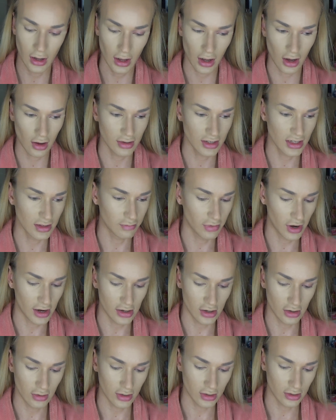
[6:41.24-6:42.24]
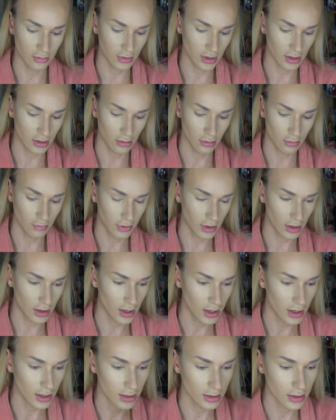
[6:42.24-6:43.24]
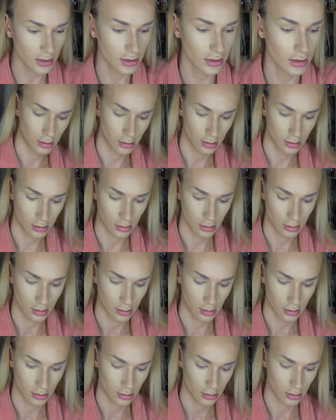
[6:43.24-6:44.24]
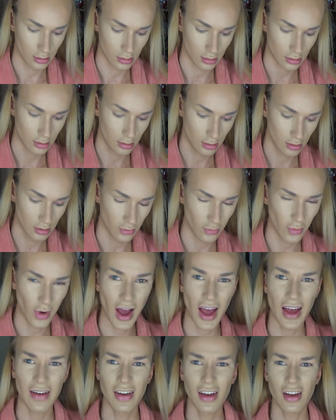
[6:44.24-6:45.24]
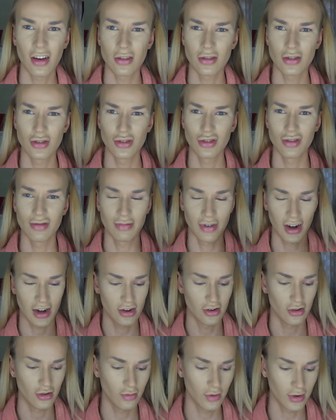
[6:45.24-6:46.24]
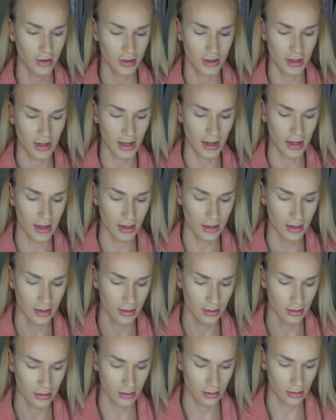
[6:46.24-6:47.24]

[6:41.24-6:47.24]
Oh, this is brand new. I don't want to open this. Why have I got two brand new ones of these?